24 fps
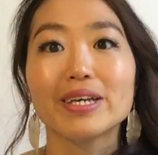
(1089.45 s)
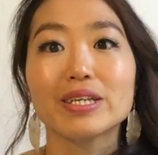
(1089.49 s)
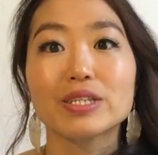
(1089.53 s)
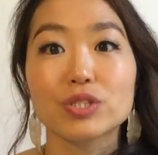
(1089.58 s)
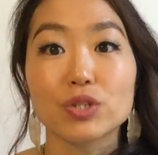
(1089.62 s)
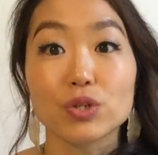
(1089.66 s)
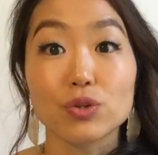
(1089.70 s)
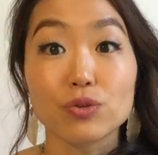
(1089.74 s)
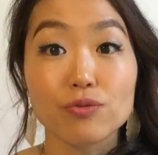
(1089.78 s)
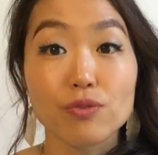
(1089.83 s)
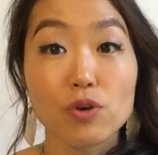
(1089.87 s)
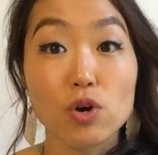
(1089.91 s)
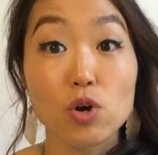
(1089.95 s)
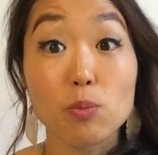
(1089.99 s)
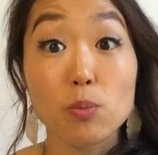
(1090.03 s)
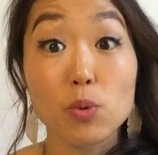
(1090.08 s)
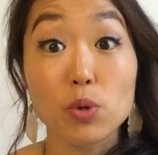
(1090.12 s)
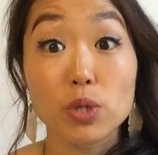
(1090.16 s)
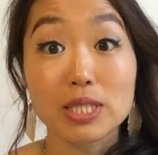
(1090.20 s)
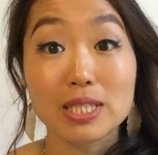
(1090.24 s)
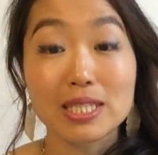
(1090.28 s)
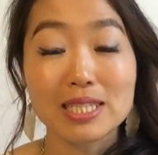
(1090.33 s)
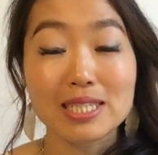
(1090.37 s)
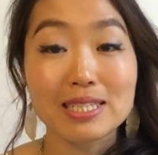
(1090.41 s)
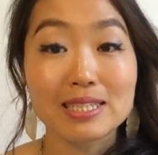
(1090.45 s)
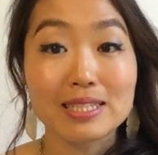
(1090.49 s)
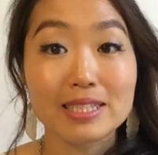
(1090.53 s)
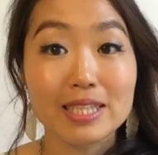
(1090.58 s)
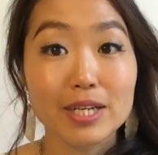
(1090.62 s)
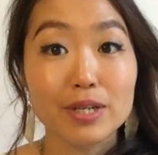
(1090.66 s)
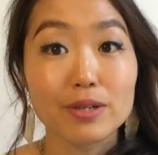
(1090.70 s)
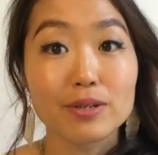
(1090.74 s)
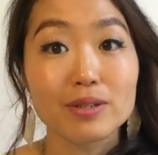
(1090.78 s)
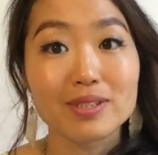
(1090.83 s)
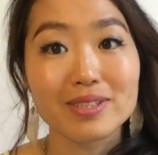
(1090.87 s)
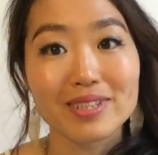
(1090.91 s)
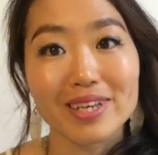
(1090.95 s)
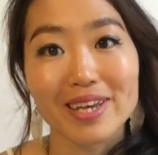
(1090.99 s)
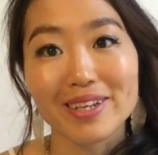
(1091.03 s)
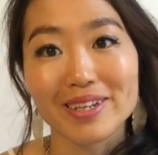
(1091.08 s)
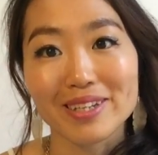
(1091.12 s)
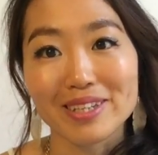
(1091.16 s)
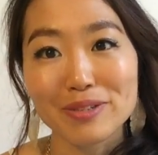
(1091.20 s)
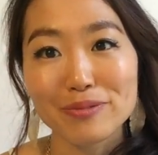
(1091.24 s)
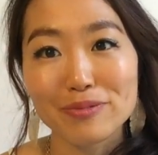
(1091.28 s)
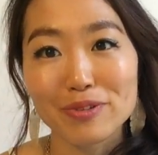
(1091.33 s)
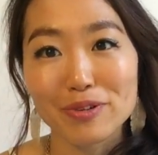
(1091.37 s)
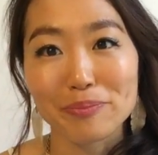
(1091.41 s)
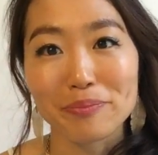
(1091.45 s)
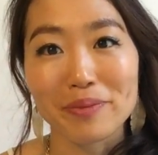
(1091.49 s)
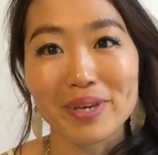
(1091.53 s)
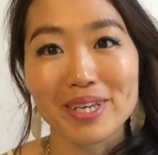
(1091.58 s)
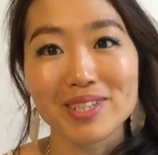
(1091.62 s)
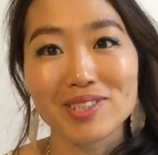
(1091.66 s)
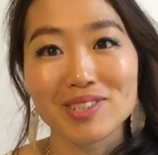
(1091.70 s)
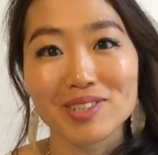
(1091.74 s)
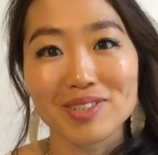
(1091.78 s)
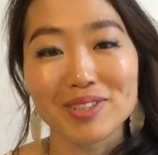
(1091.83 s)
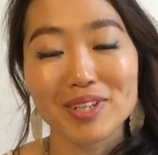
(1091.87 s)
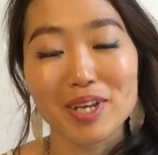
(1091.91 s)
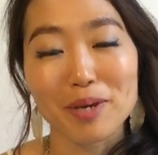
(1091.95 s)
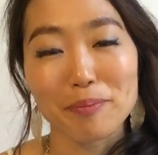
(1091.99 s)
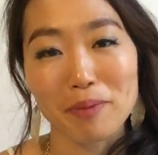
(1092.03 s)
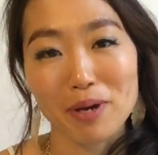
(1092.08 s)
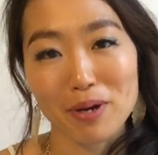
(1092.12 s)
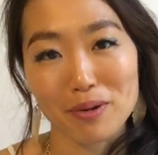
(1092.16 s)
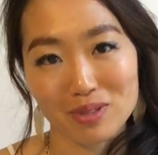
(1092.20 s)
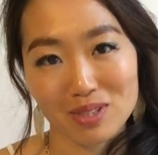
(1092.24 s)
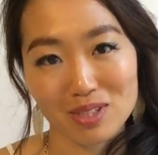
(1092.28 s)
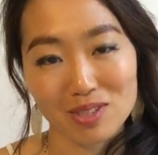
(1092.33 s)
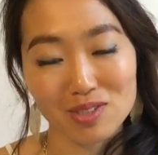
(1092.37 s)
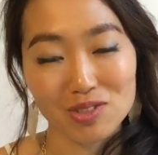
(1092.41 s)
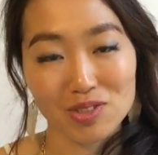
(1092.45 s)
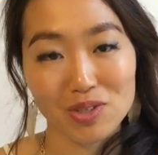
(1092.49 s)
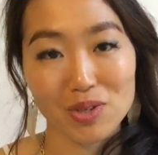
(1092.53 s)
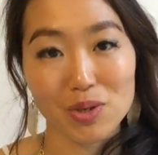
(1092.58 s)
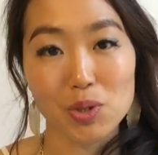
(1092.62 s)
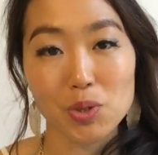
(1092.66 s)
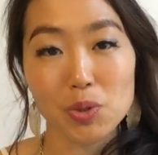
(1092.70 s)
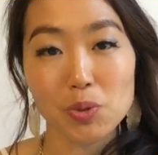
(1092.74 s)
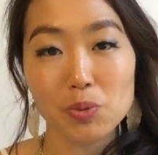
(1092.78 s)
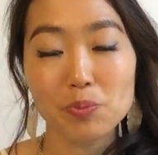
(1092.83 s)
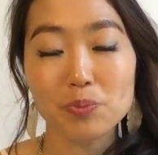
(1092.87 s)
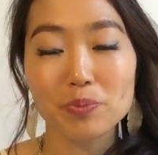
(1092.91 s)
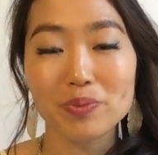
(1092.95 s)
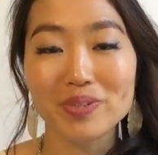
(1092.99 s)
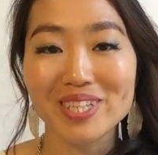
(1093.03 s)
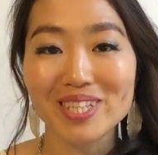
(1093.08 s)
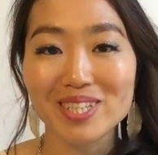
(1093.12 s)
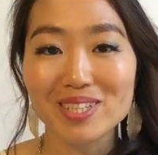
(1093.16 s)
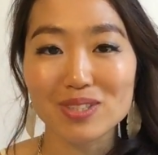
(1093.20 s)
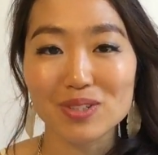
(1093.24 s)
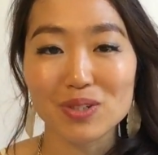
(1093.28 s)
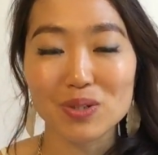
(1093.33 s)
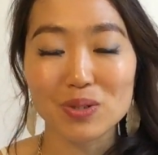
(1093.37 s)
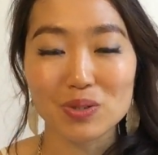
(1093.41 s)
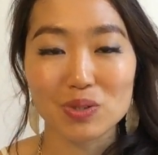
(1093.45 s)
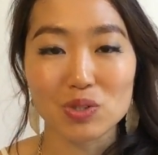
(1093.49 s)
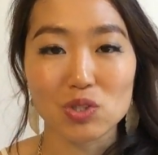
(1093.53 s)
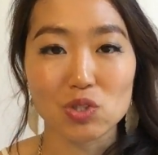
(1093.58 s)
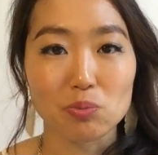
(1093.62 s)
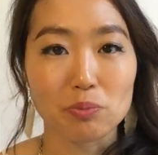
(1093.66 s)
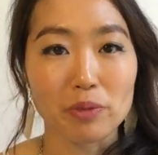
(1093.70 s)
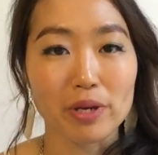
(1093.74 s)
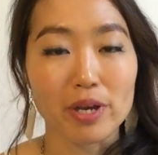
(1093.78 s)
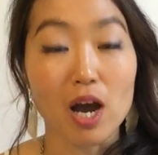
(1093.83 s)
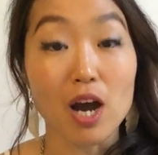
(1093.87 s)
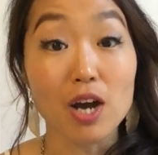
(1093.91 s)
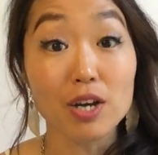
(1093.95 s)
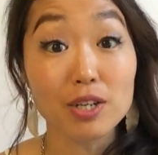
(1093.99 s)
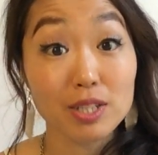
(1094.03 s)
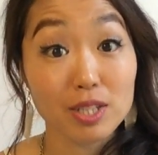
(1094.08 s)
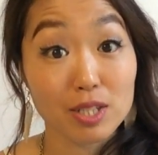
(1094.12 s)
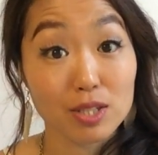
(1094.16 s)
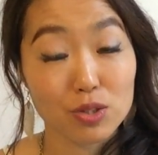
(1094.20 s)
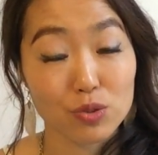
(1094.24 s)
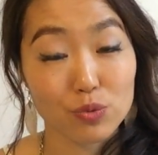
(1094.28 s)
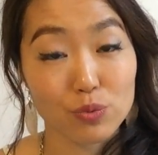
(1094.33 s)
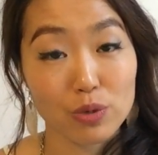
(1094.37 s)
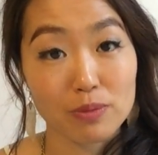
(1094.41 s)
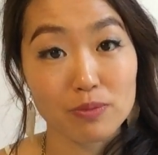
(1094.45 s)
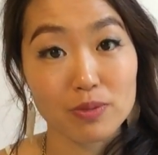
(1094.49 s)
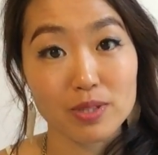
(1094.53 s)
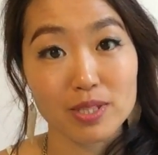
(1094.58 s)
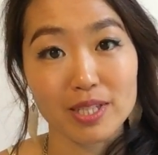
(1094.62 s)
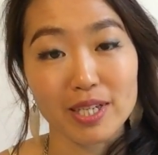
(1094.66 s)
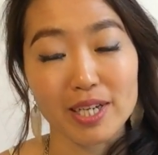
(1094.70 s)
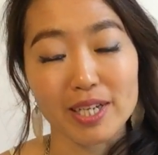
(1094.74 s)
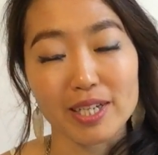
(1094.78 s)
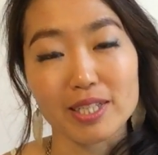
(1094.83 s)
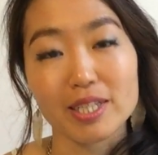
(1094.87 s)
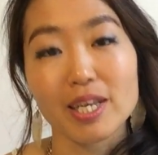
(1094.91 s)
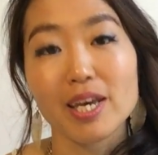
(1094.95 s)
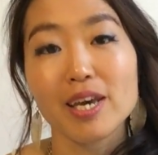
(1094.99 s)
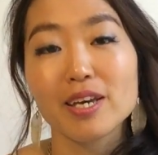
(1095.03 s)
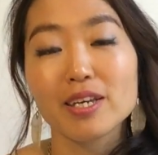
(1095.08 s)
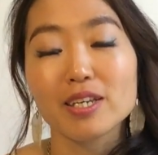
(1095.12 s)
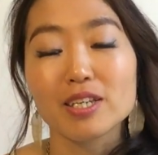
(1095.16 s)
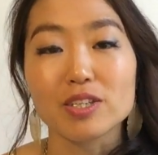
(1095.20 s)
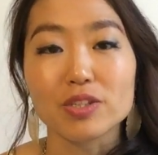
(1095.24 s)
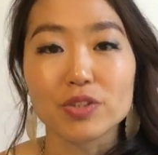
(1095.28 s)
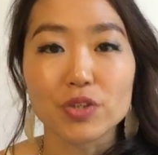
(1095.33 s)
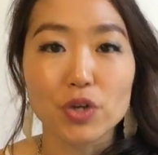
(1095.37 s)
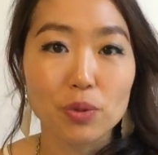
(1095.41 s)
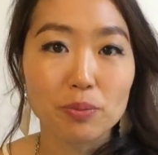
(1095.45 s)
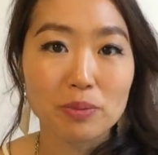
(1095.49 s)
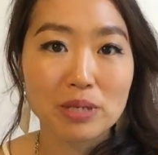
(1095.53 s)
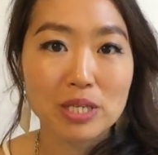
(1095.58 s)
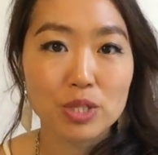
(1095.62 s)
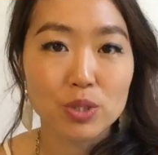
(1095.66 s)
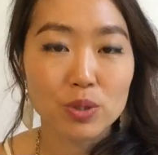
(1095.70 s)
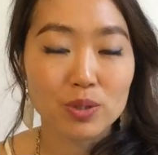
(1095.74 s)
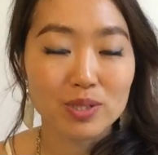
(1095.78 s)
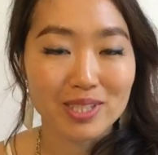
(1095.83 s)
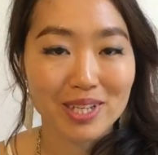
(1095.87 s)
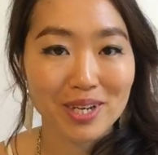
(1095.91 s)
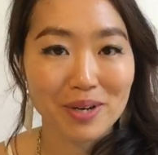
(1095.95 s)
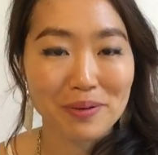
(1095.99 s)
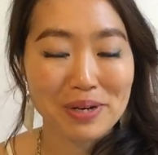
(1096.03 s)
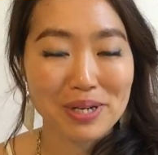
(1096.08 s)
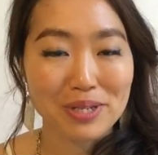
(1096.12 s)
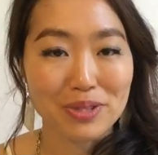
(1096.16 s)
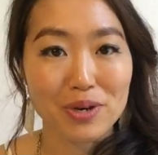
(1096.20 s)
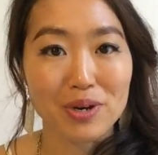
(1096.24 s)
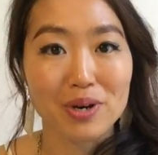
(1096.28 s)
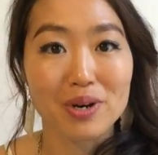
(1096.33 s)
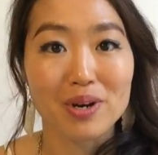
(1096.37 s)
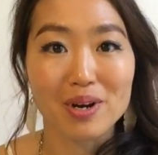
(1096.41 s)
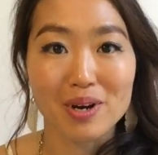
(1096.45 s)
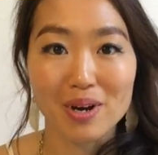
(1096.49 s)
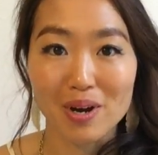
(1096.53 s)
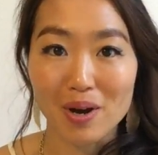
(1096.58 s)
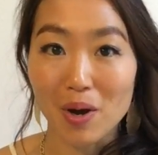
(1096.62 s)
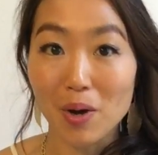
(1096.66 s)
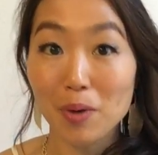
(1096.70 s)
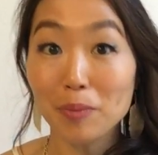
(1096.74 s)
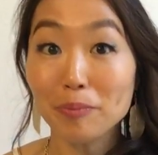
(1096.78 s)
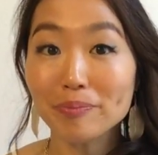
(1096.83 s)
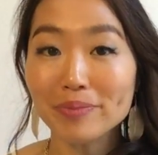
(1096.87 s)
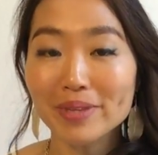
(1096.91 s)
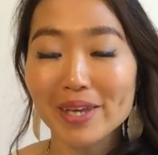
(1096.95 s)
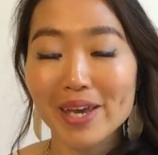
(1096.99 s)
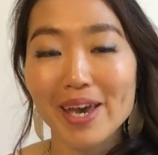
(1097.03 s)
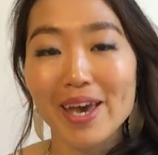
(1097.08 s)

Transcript: So for more details and information about the show, please go to my artist website, hitominozawa.com,